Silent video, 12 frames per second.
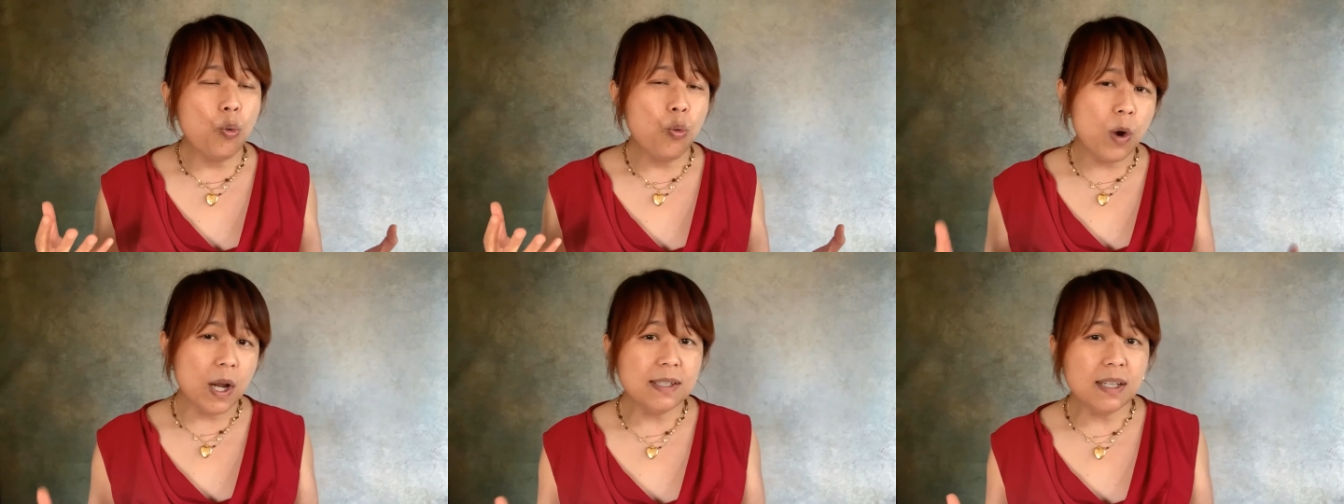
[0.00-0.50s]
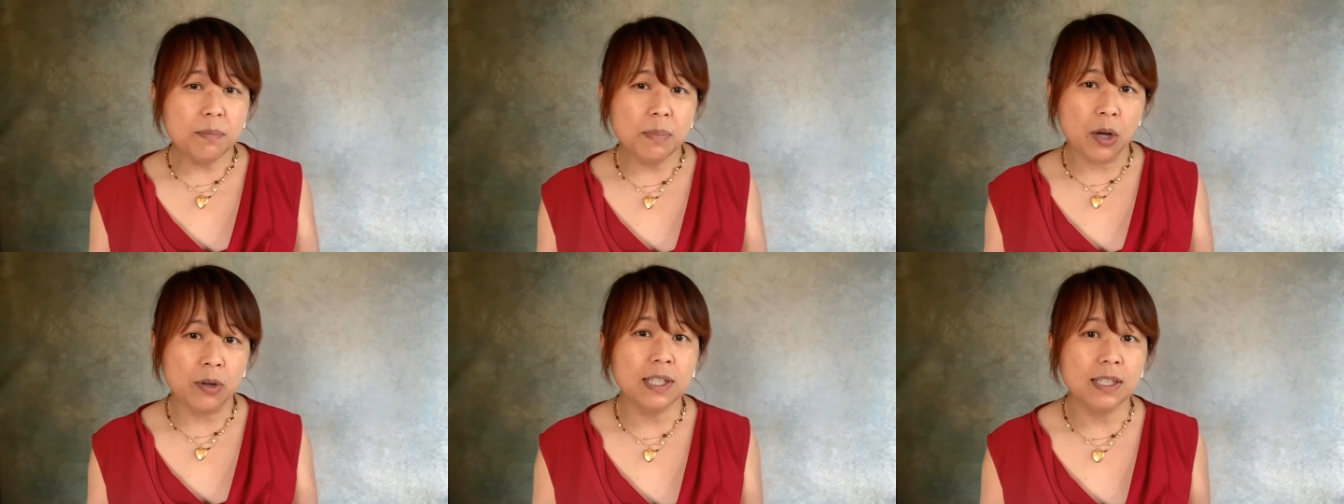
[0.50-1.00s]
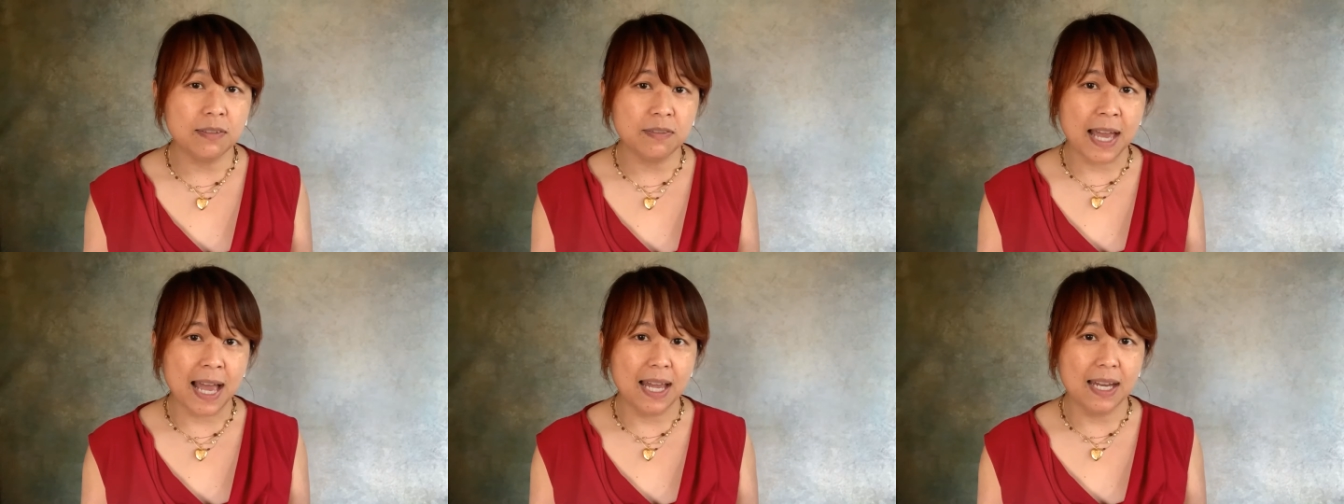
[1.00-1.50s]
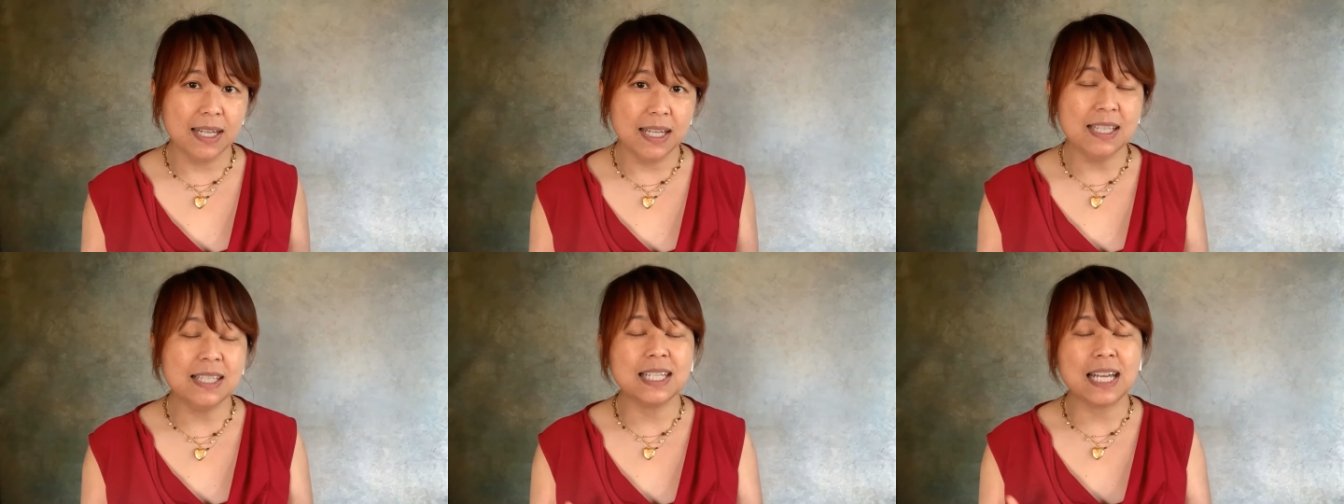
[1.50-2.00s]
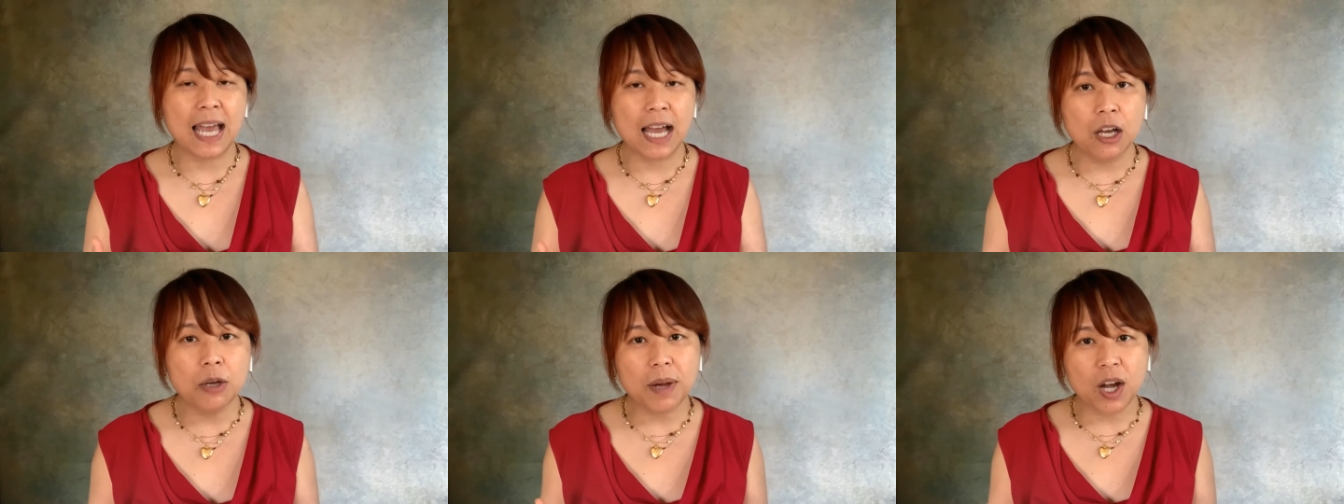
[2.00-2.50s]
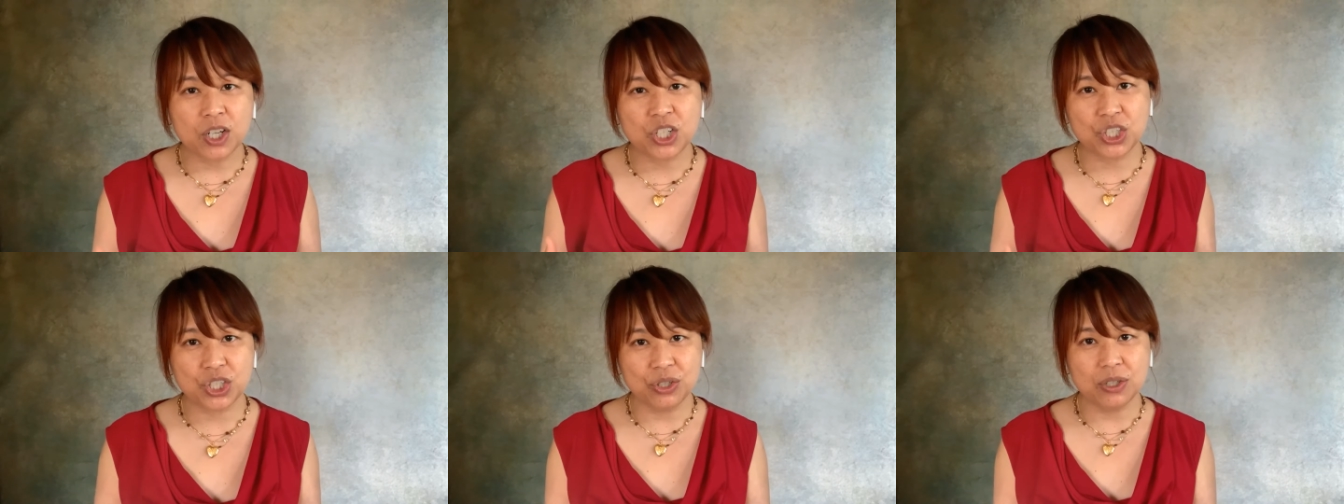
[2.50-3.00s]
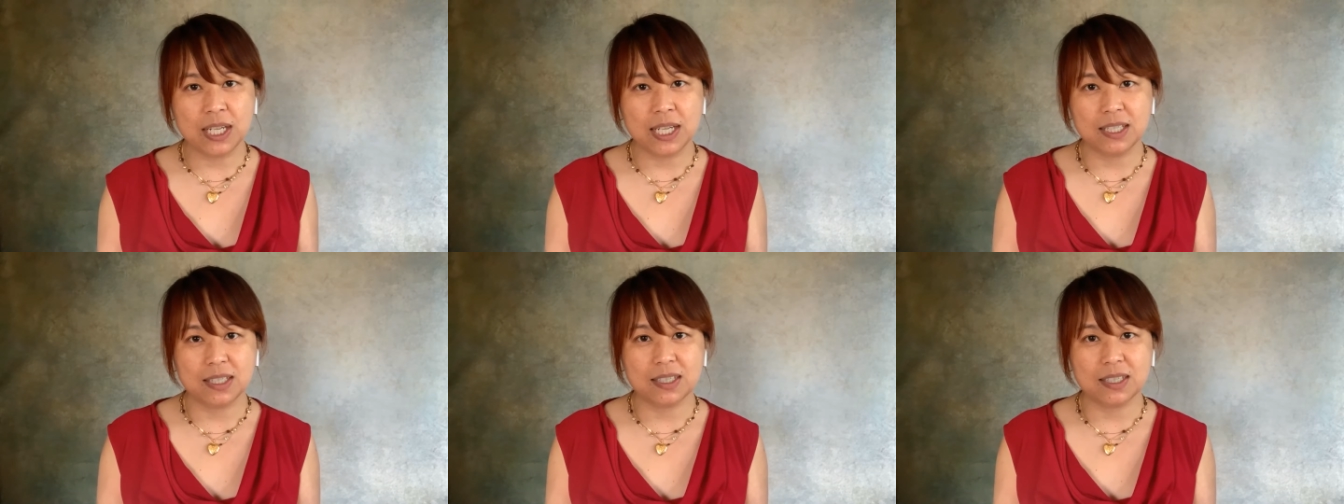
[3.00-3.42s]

one component of that is to help our students